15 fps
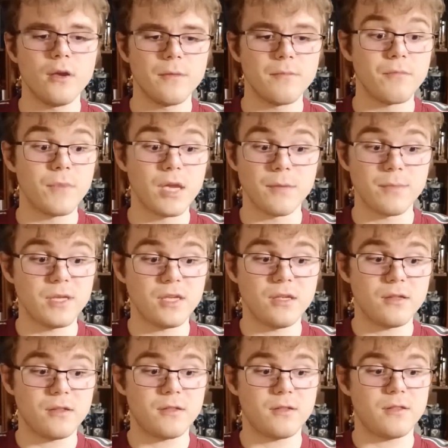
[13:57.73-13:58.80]

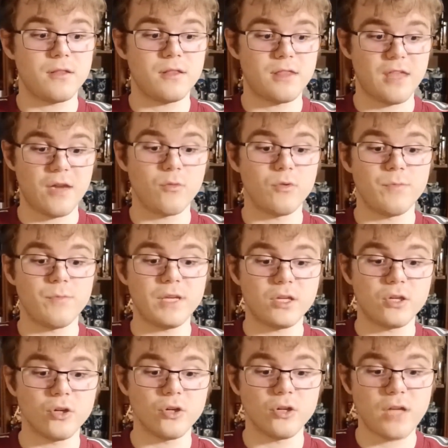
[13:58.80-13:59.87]
maybe they would be
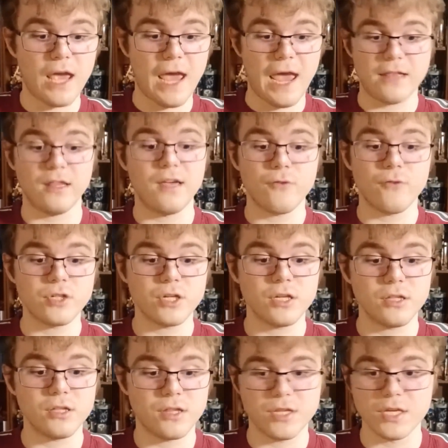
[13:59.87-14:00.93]
good at
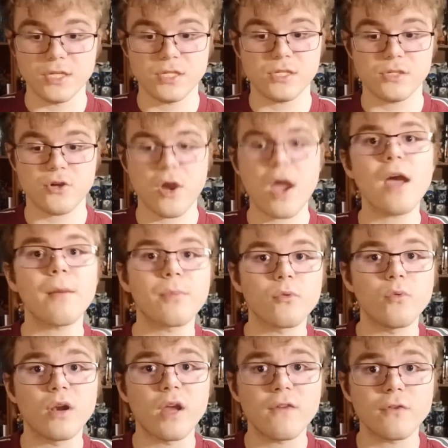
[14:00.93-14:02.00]
leveraging this trap or
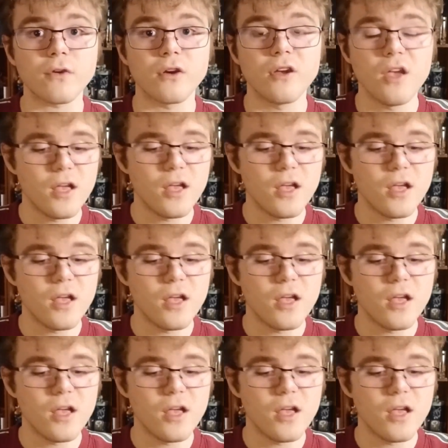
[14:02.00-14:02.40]
whatever.